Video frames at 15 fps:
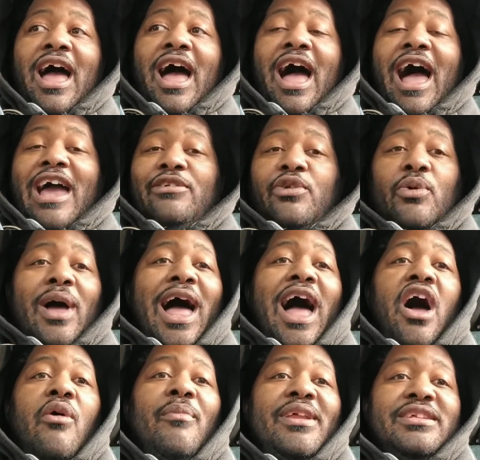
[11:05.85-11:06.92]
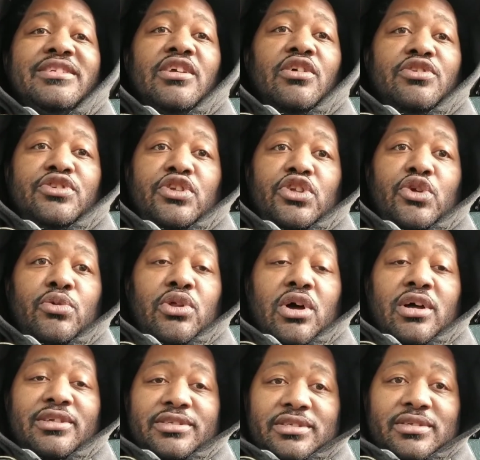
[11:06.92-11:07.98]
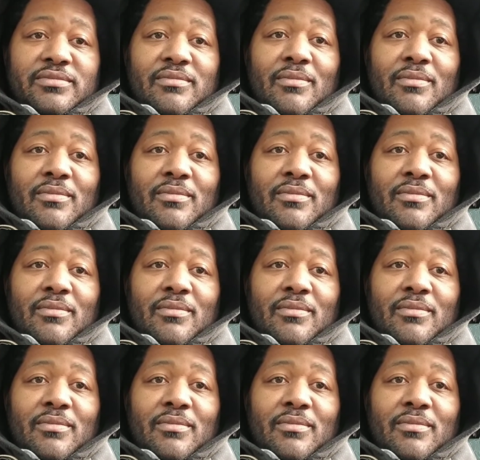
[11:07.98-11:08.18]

I don't know how many sales you lost,